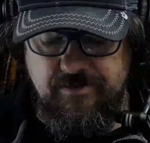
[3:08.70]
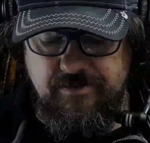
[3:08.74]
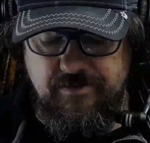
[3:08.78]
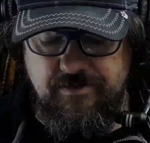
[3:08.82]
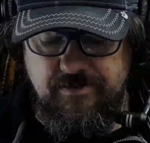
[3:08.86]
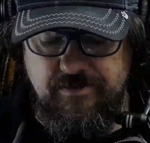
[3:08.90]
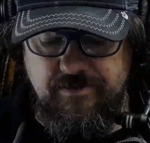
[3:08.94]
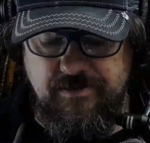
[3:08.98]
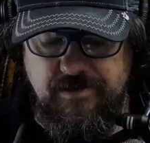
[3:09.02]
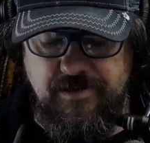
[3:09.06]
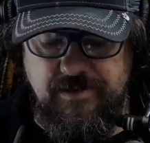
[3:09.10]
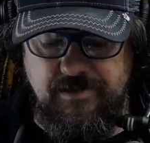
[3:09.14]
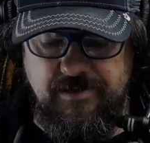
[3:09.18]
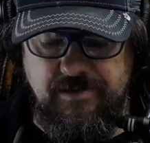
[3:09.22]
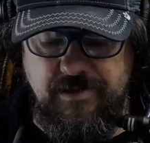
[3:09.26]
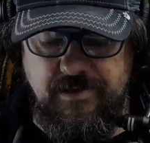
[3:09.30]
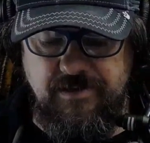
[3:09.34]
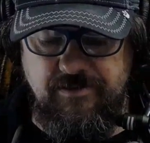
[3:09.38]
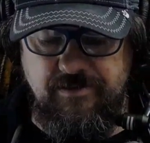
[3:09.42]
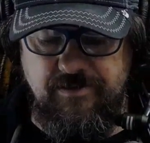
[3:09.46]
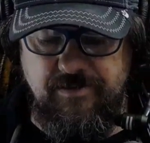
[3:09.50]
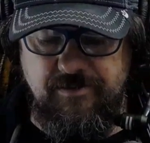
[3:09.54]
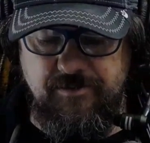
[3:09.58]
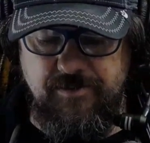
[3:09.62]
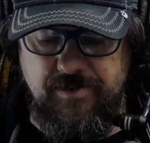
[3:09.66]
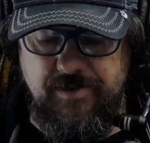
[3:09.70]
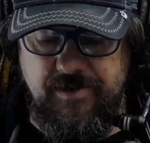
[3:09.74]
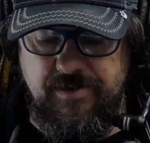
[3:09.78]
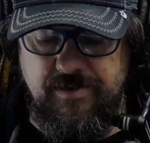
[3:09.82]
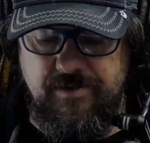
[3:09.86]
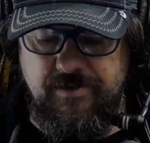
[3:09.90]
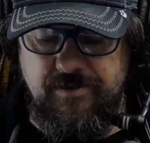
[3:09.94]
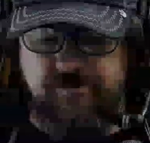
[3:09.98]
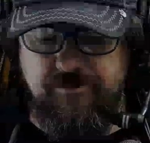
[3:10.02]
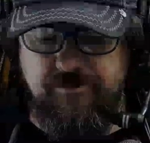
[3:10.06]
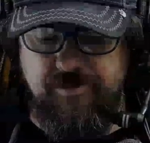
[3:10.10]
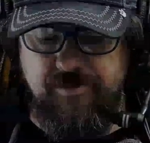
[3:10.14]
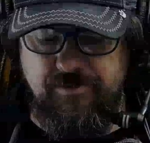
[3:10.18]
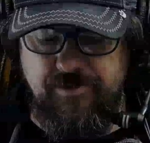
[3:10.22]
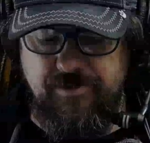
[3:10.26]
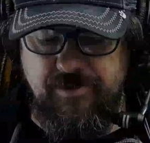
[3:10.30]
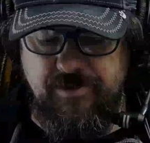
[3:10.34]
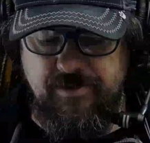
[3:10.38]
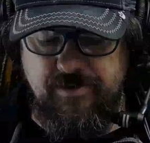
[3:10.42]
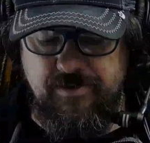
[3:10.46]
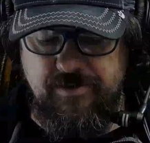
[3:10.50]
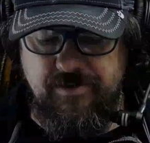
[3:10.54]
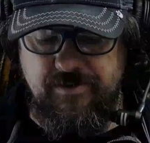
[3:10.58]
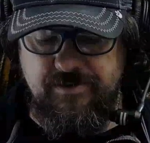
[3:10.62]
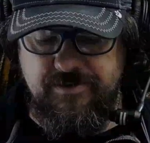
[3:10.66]
I don't hear it, but probably
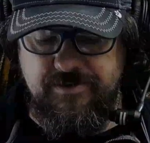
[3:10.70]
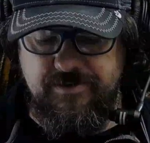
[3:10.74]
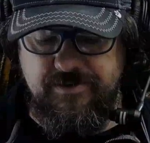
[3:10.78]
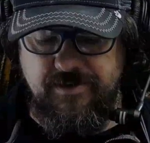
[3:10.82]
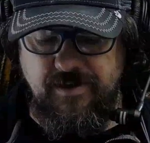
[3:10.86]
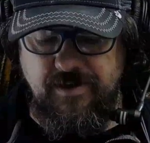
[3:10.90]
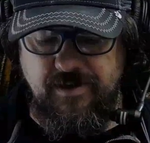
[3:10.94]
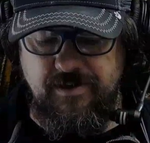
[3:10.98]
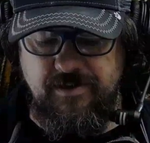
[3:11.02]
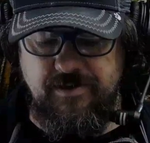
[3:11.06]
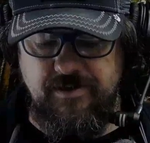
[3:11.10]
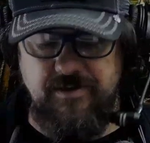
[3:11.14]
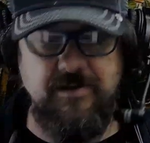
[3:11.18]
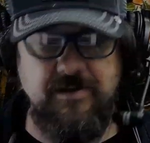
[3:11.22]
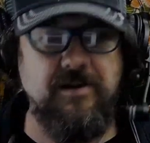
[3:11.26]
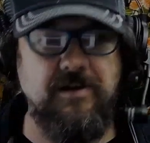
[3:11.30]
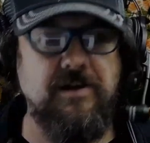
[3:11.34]
got it on silent.